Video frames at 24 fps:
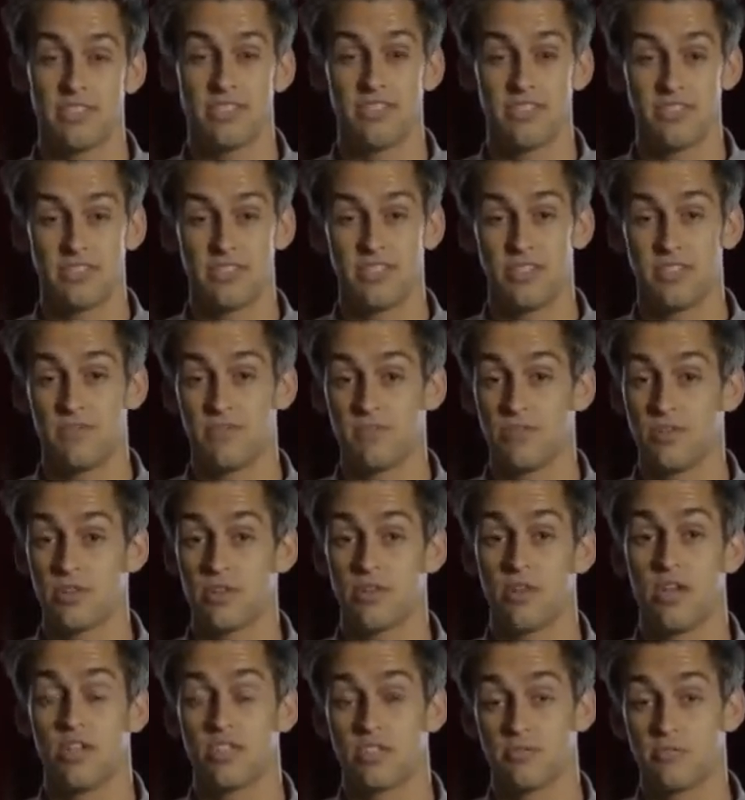This is good for
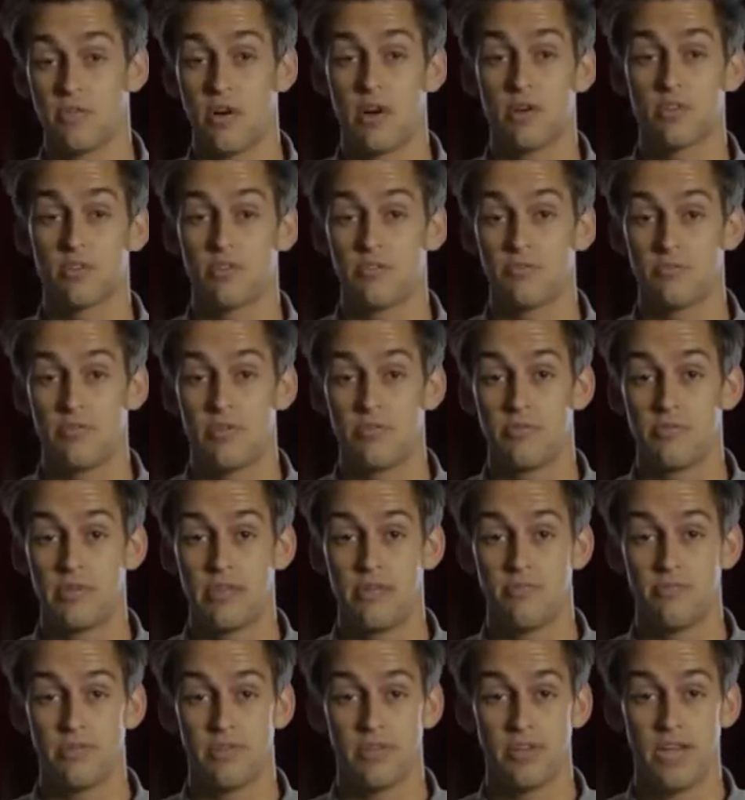a small group of
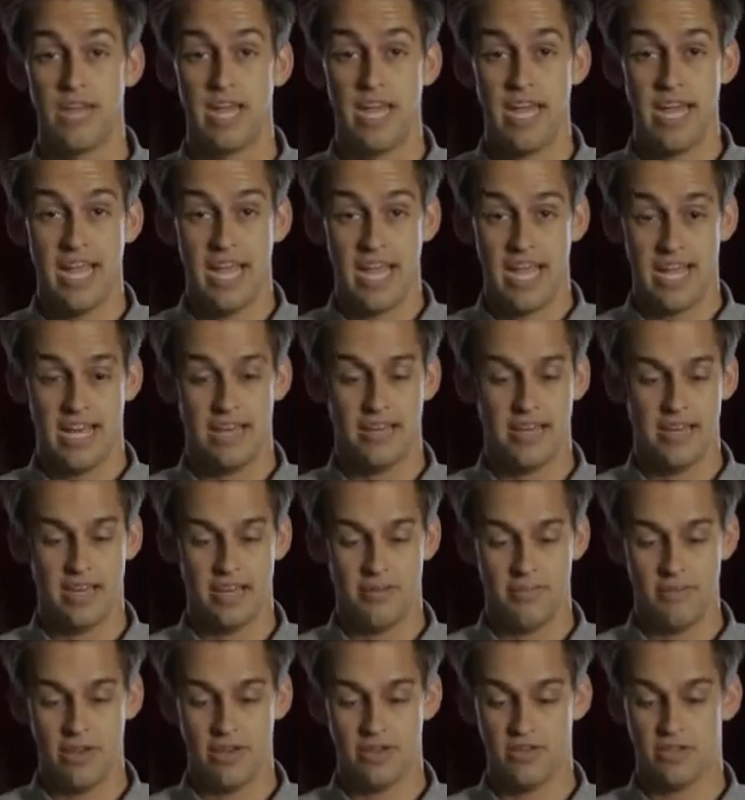people, and at
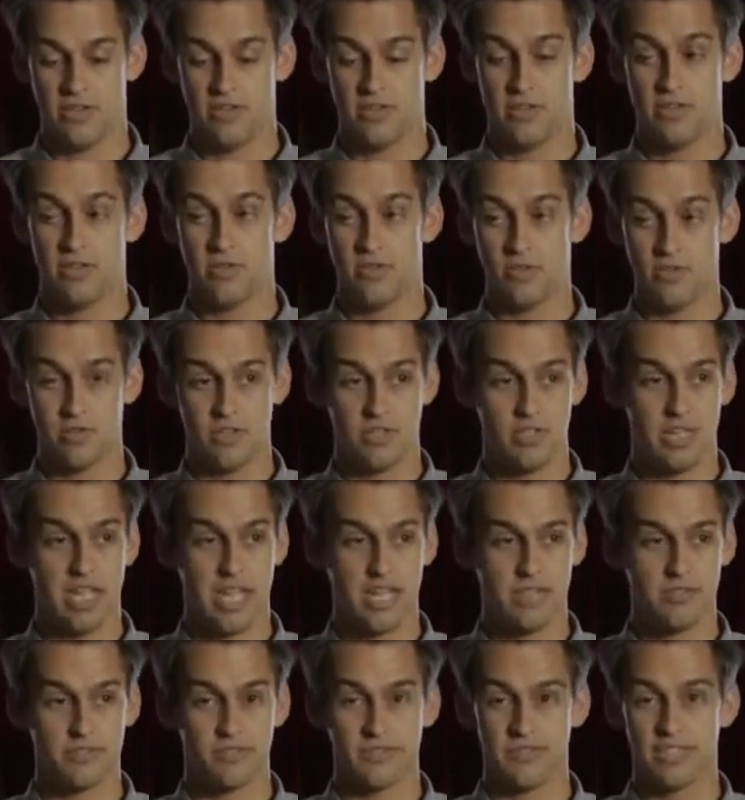about your shoulder
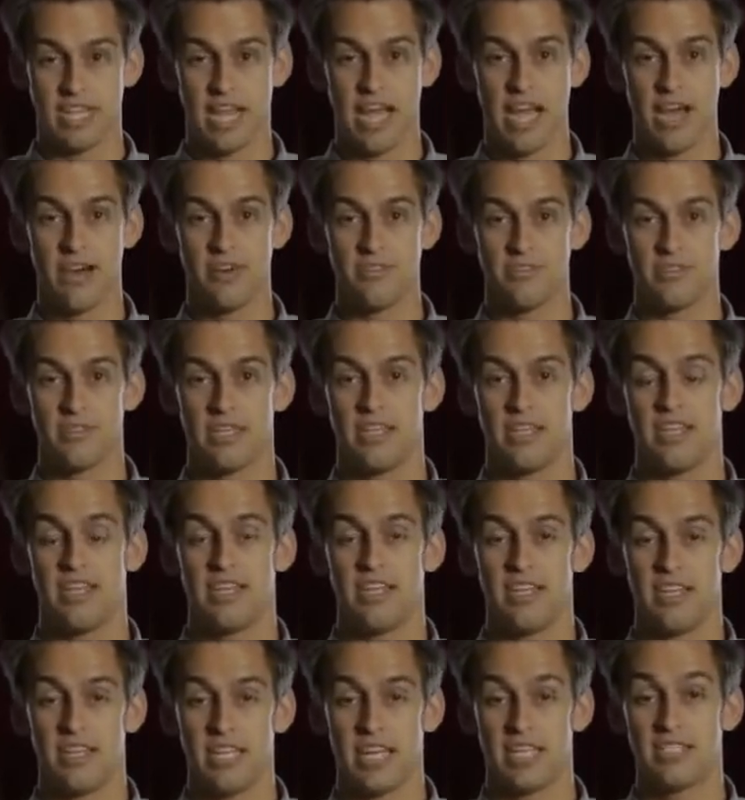angles out,
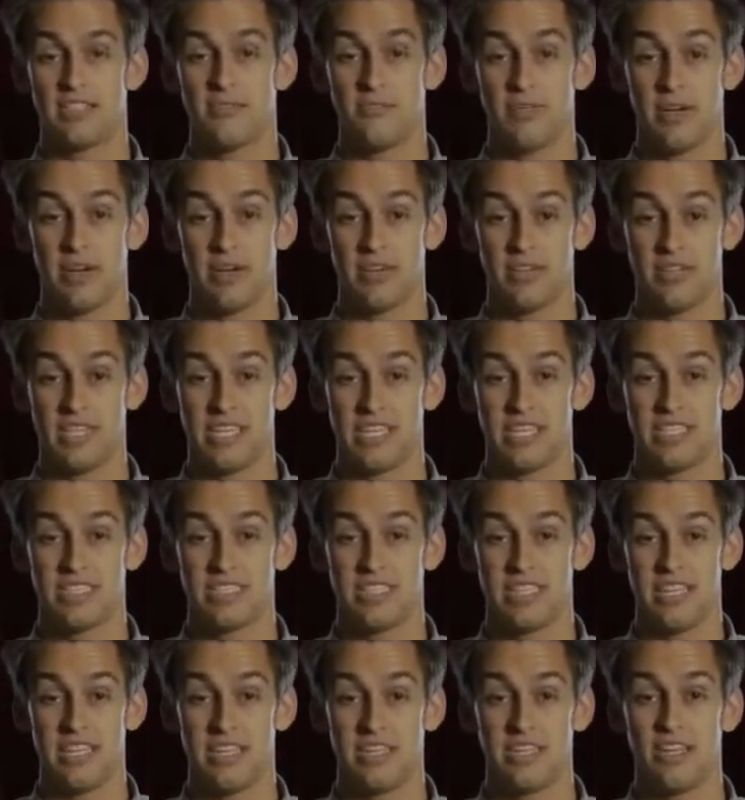that's about the
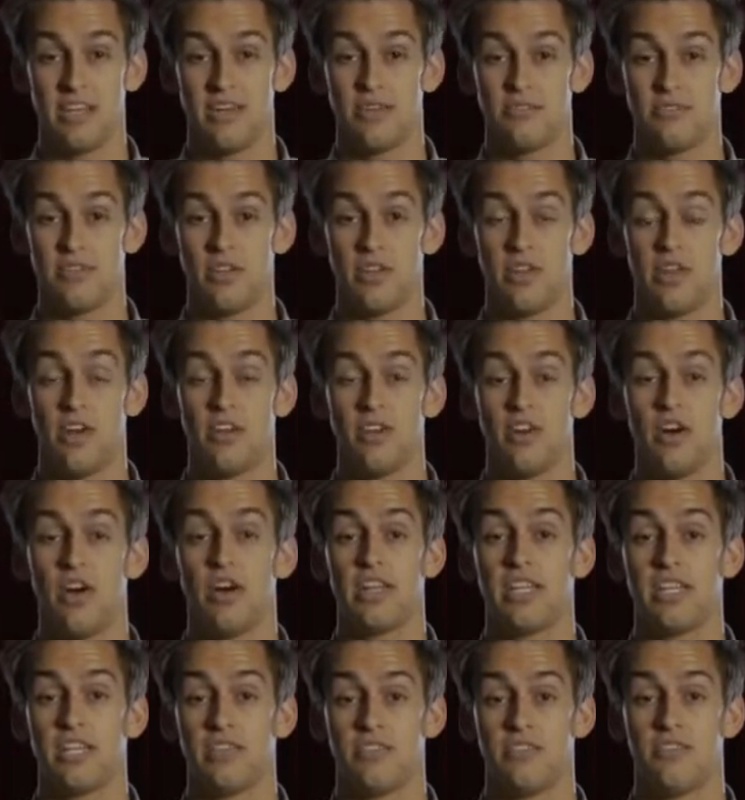extent of an
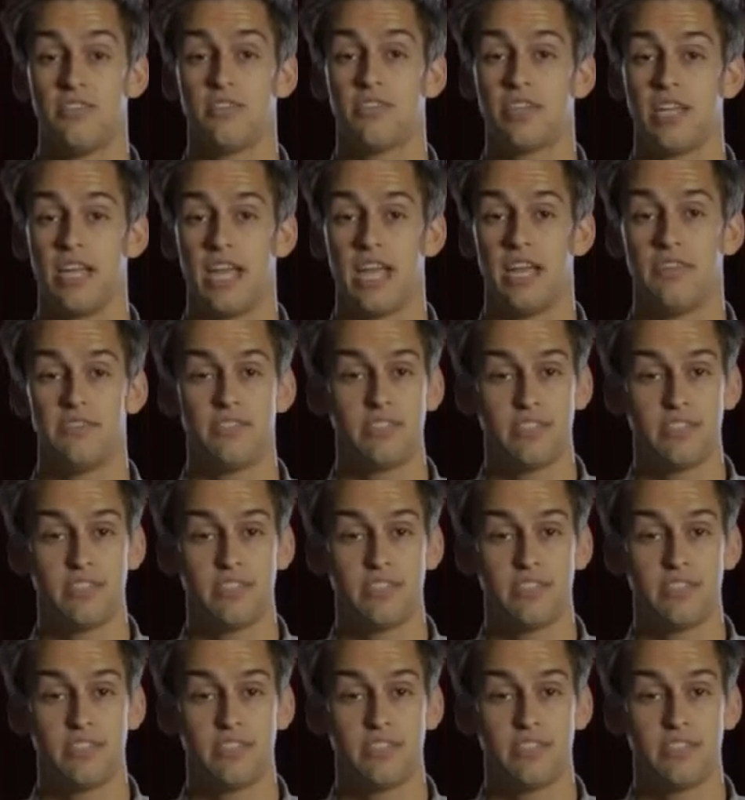audience you can have.